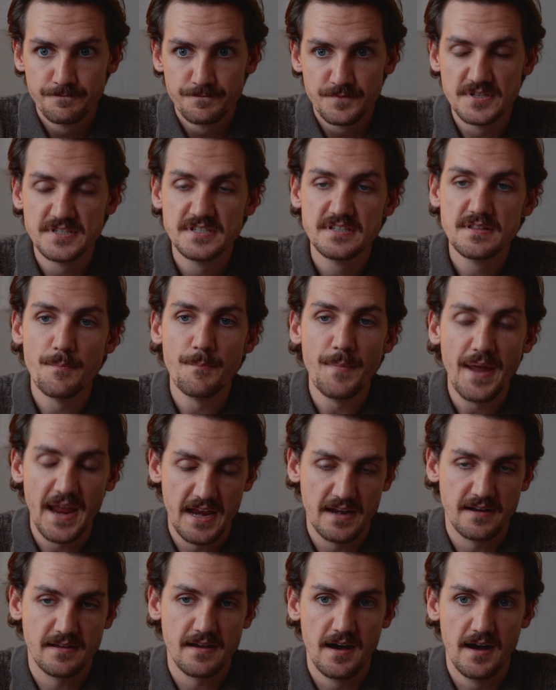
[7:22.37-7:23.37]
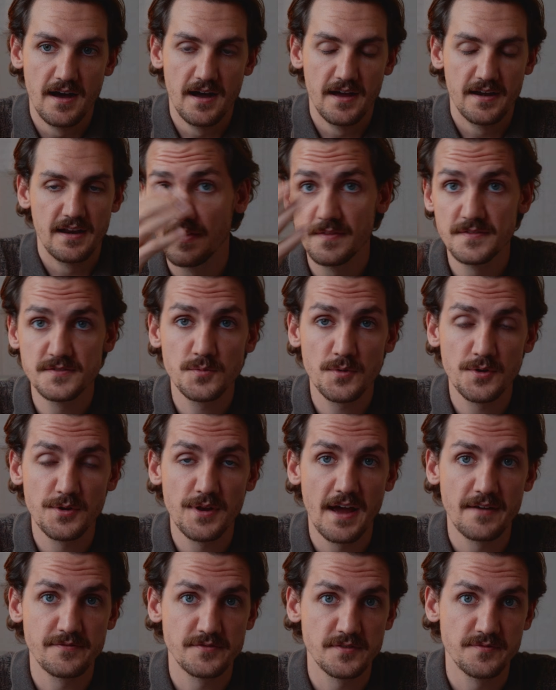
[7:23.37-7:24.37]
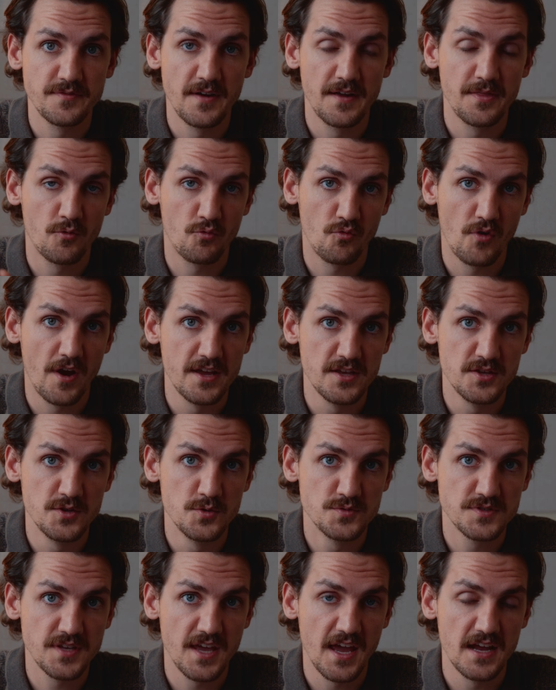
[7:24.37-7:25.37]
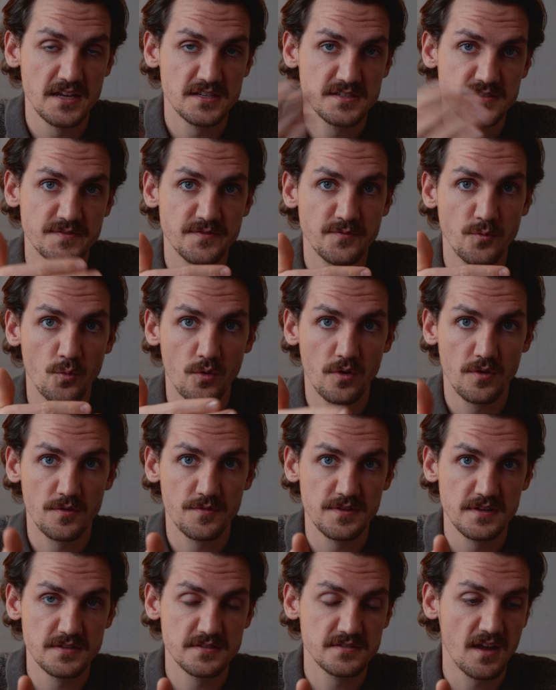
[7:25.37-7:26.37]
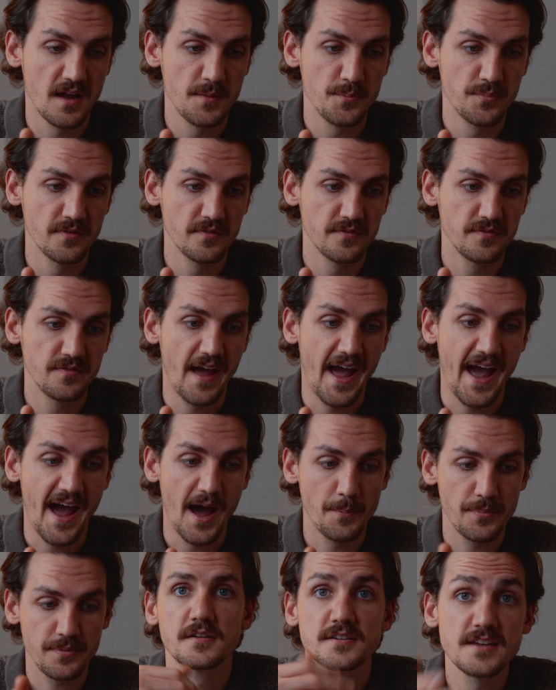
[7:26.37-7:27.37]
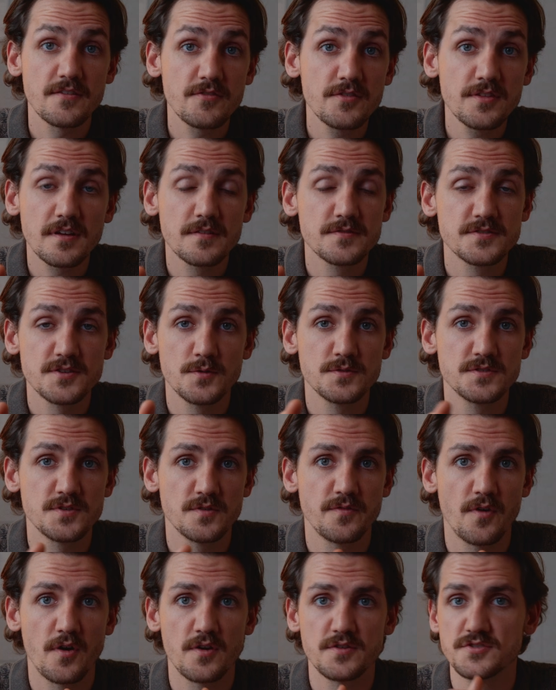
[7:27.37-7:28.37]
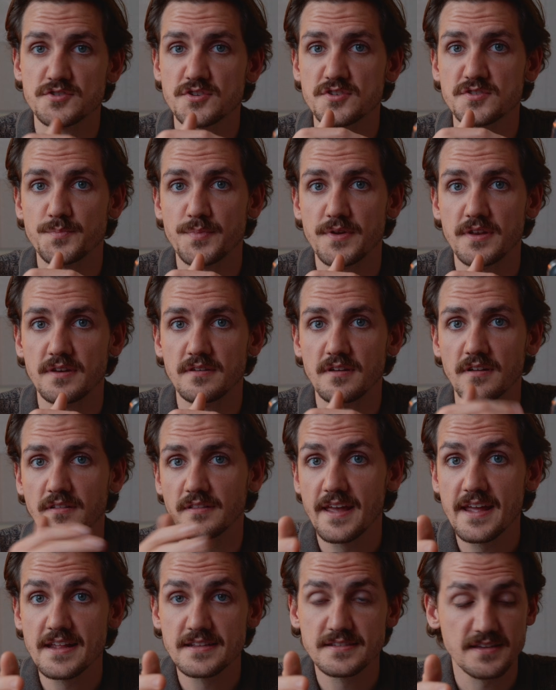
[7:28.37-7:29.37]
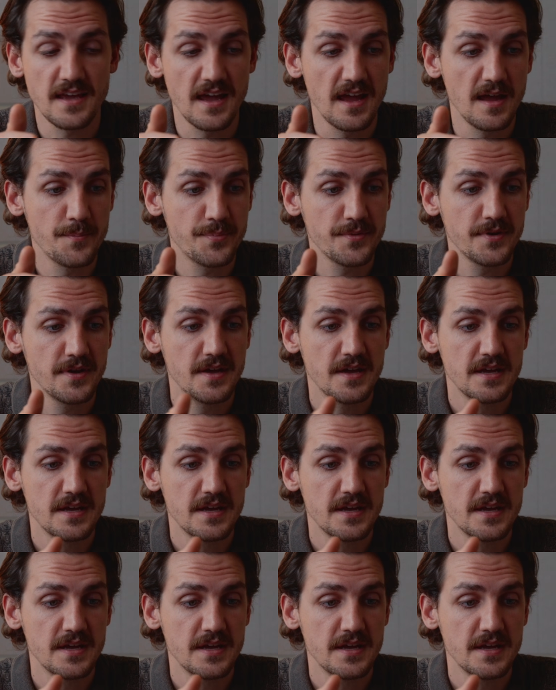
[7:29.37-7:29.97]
this is the main con, and this is where you'd have to find the right use case for this type of app. Because everything I've shown so far has just been a landscape.